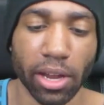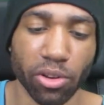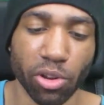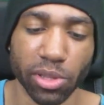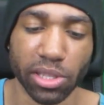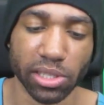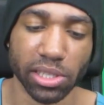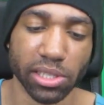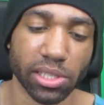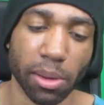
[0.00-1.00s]
I don't know what this
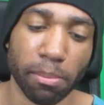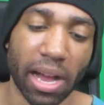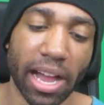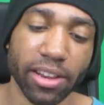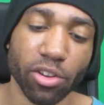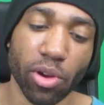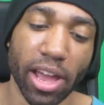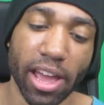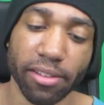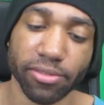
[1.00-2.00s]
is, it's a
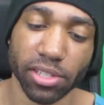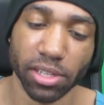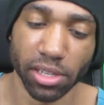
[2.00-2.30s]
Minecraft